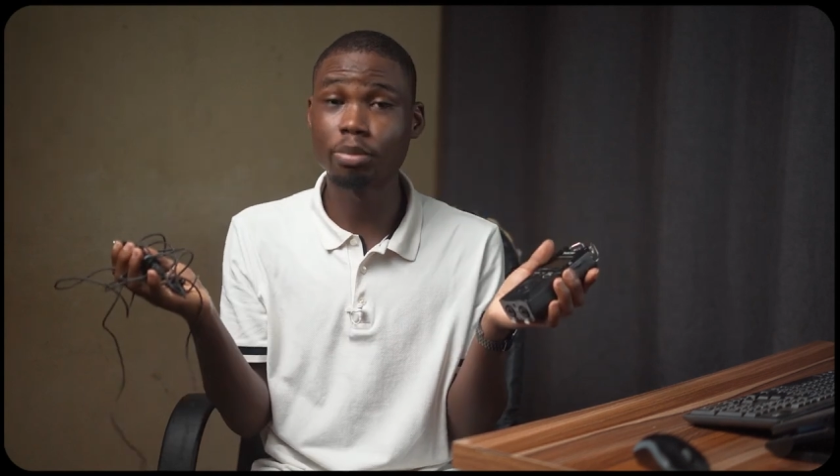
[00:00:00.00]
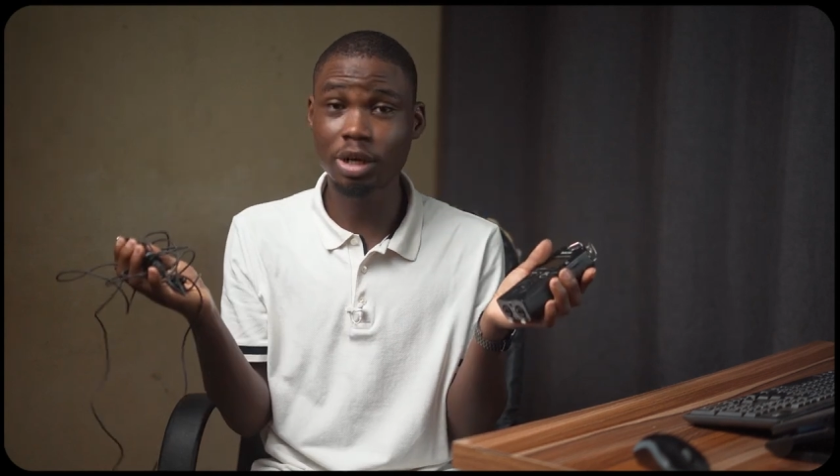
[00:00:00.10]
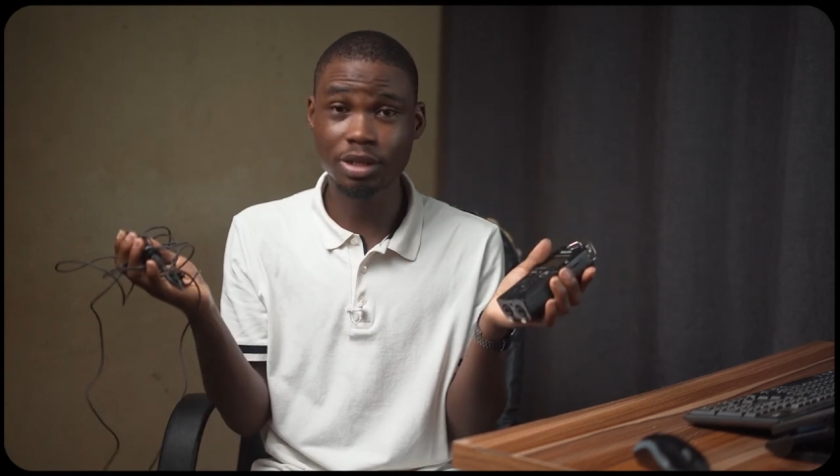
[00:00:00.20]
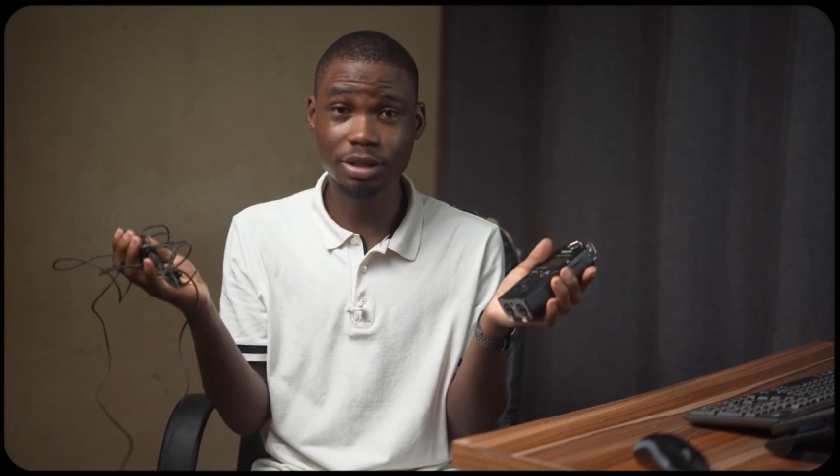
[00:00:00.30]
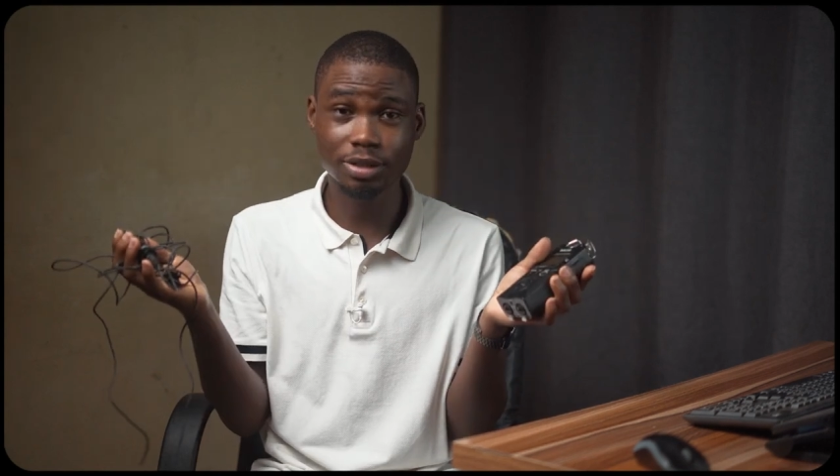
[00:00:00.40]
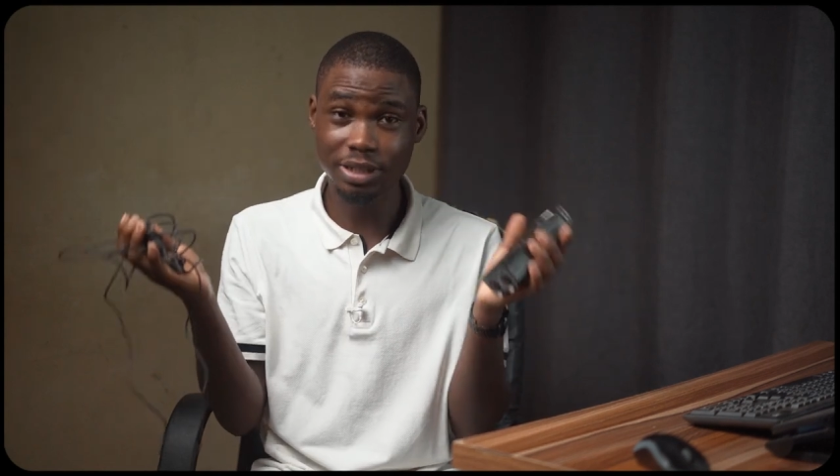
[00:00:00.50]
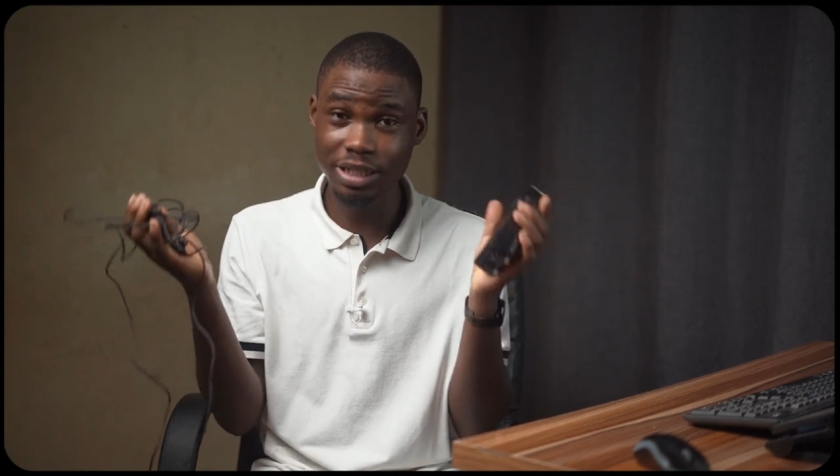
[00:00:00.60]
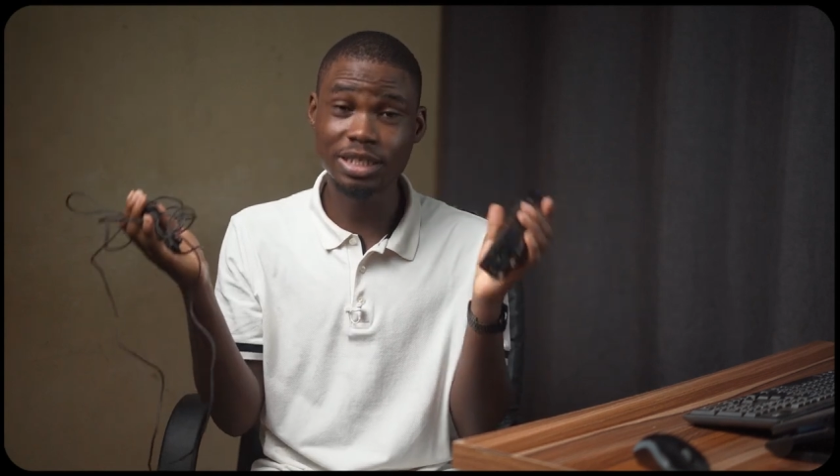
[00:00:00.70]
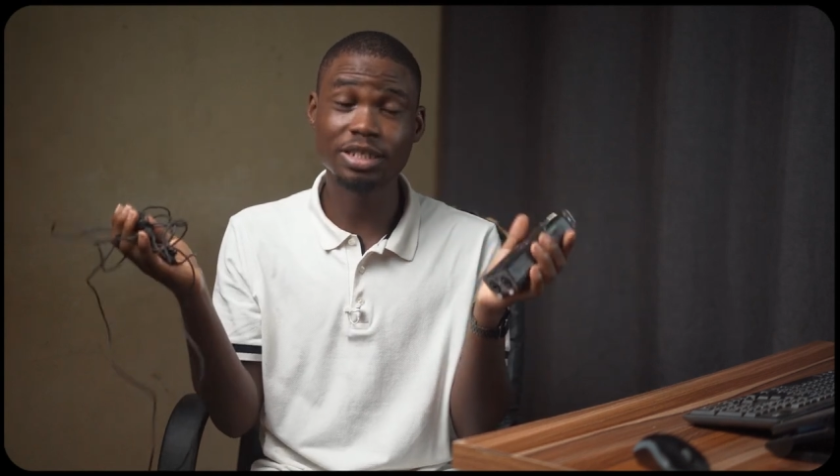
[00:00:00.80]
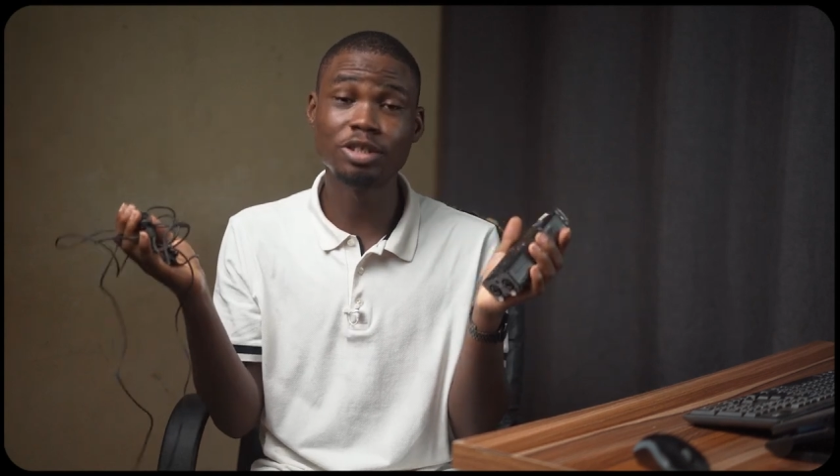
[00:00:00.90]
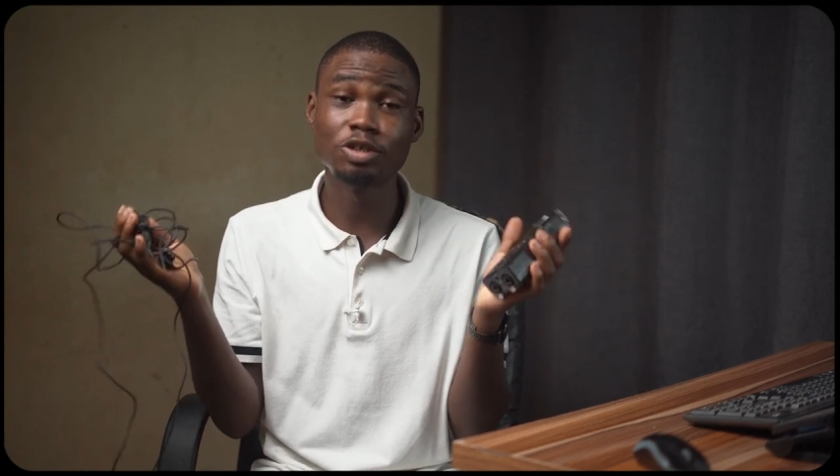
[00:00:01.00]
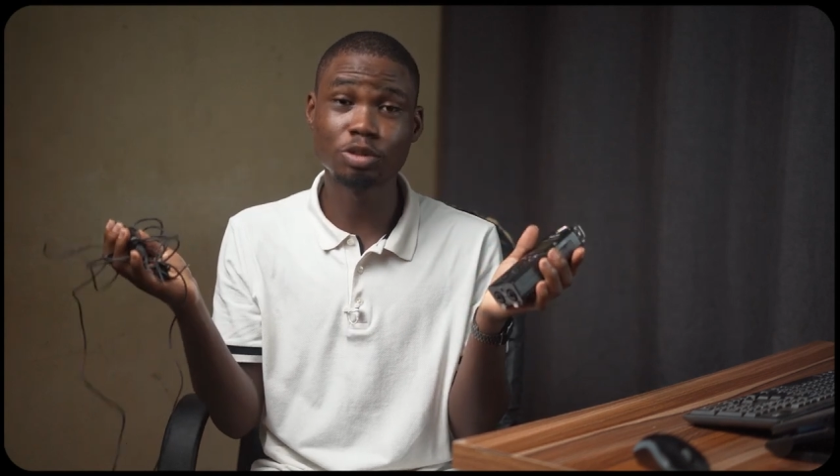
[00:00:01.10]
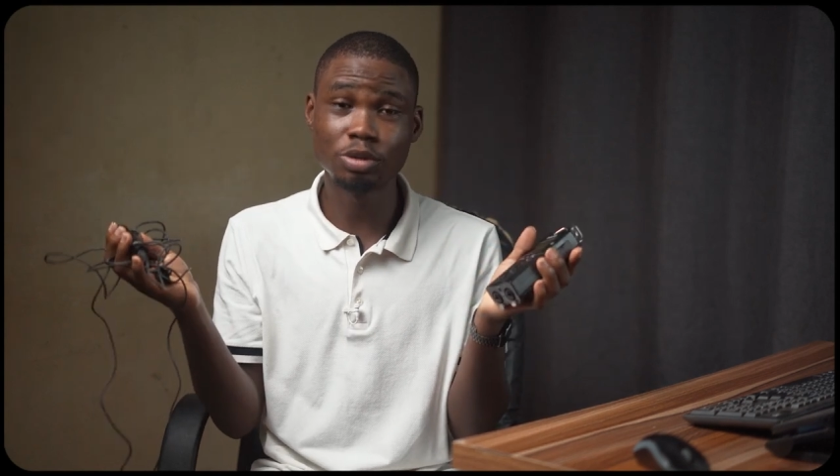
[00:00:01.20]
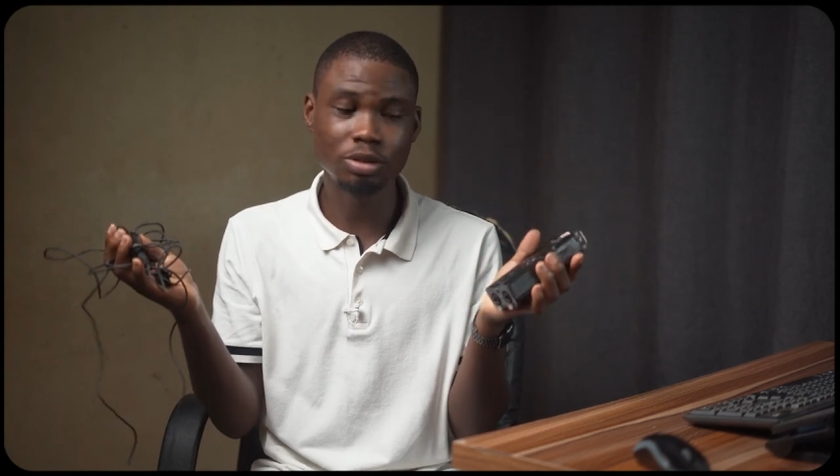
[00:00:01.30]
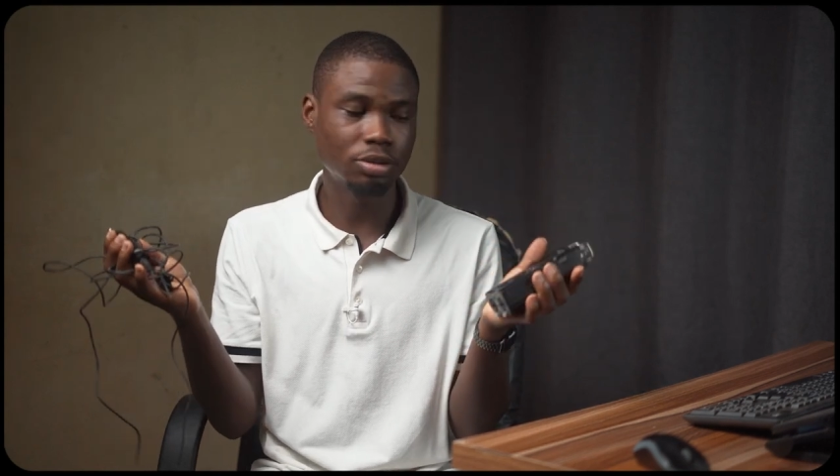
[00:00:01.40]
matters, getting the
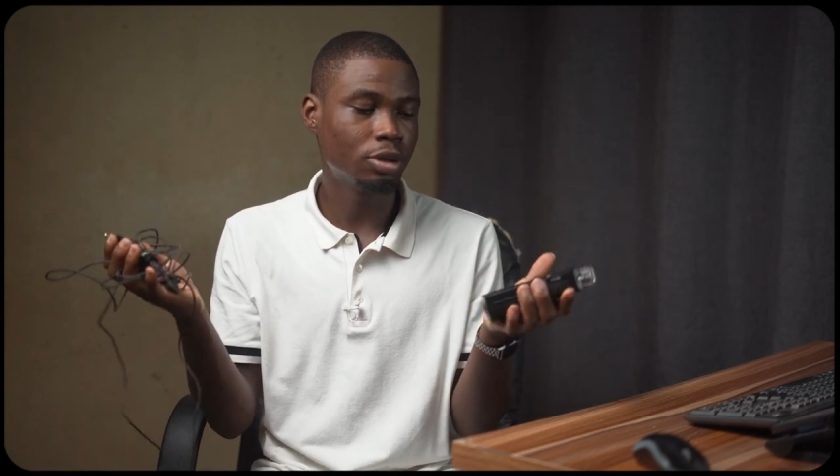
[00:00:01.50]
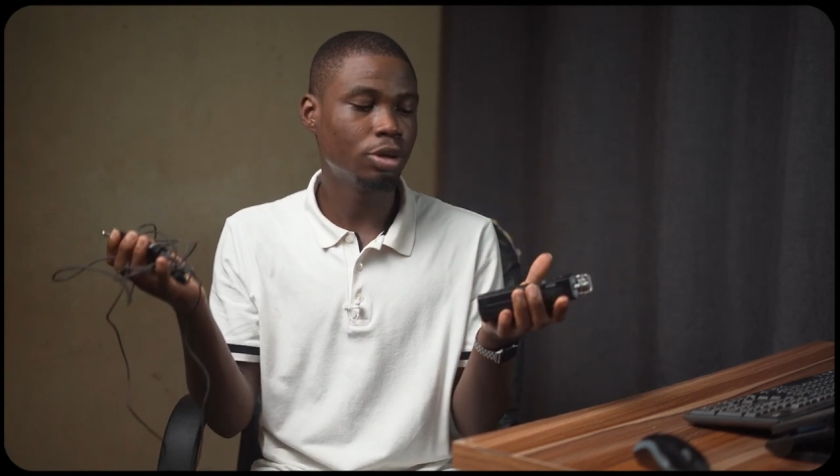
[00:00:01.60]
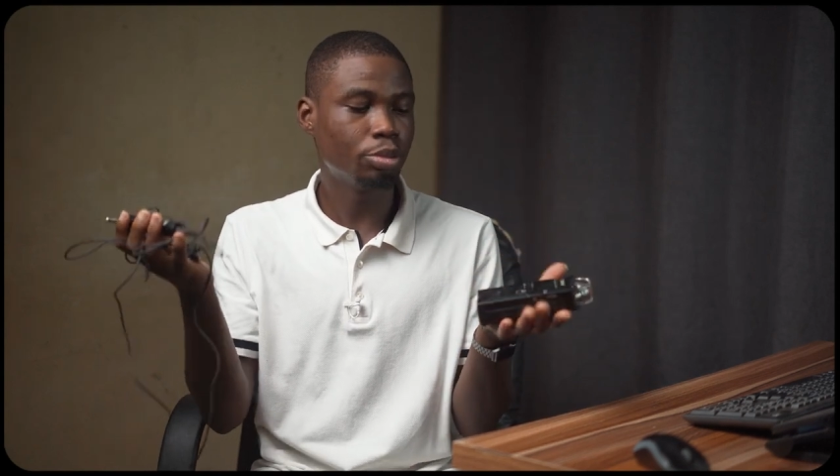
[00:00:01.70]
job done.